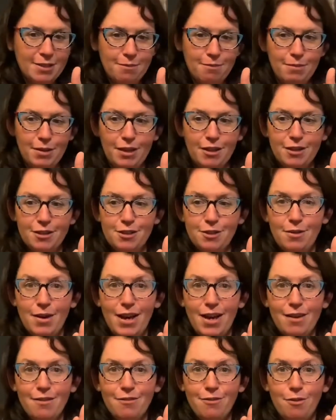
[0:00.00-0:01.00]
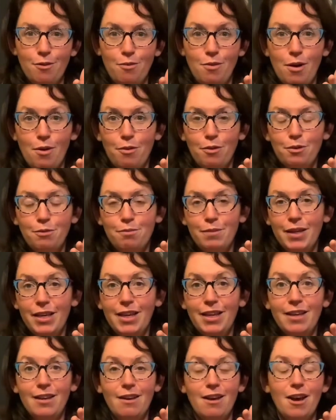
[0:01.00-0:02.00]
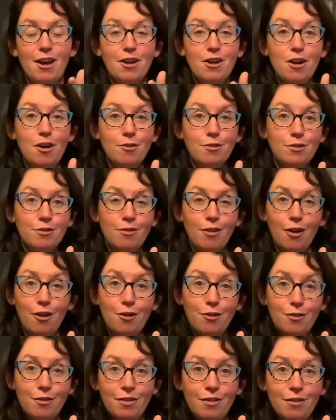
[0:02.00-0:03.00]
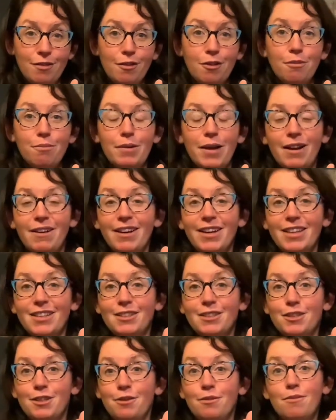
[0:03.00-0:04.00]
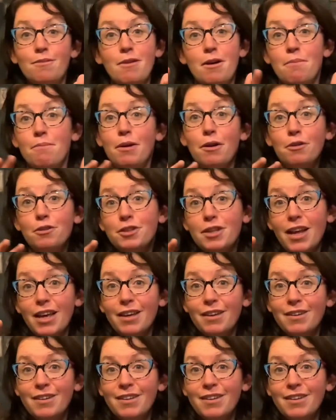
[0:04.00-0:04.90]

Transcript: because you have what would be a Côte de Rhône comparing it to a Beaujolais.